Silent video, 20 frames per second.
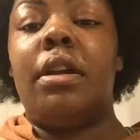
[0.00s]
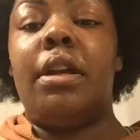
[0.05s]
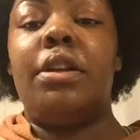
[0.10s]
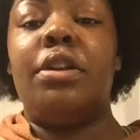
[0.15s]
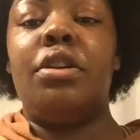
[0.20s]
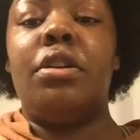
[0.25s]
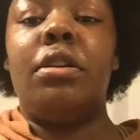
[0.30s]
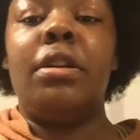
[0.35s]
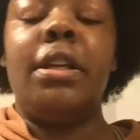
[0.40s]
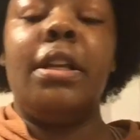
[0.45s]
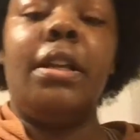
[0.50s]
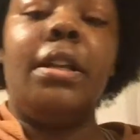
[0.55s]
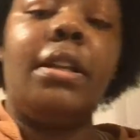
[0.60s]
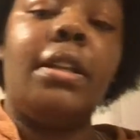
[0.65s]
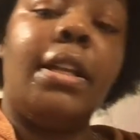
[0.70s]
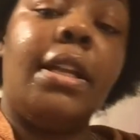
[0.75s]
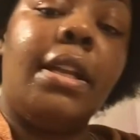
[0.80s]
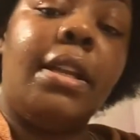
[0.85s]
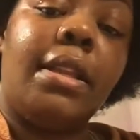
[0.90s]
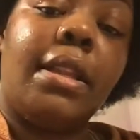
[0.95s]
And you only
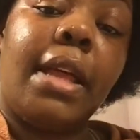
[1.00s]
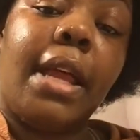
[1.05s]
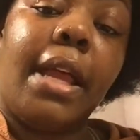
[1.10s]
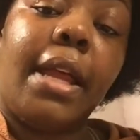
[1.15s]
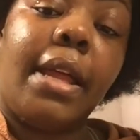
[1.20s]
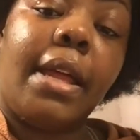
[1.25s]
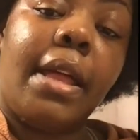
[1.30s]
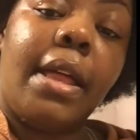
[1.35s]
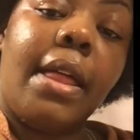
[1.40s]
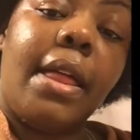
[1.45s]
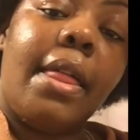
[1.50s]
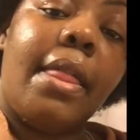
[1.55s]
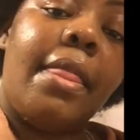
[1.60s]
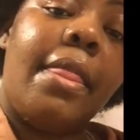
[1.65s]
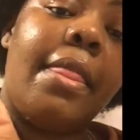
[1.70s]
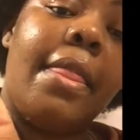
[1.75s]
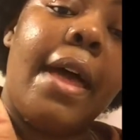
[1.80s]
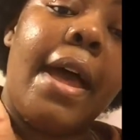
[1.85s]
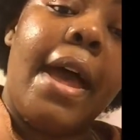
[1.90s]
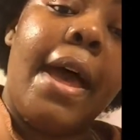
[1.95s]
need like
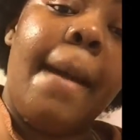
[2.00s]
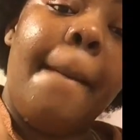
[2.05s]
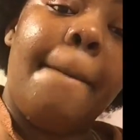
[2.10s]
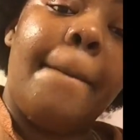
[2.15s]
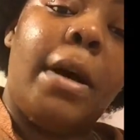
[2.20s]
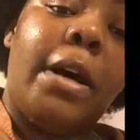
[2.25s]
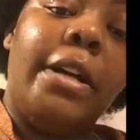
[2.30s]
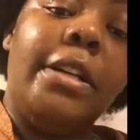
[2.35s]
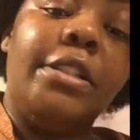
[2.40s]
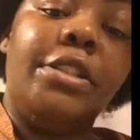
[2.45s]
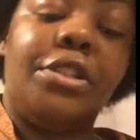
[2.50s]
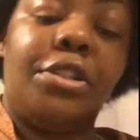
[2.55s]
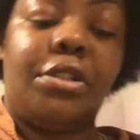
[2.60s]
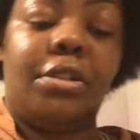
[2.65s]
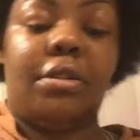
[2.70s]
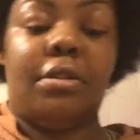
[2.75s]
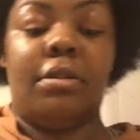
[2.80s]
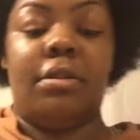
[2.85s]
that much.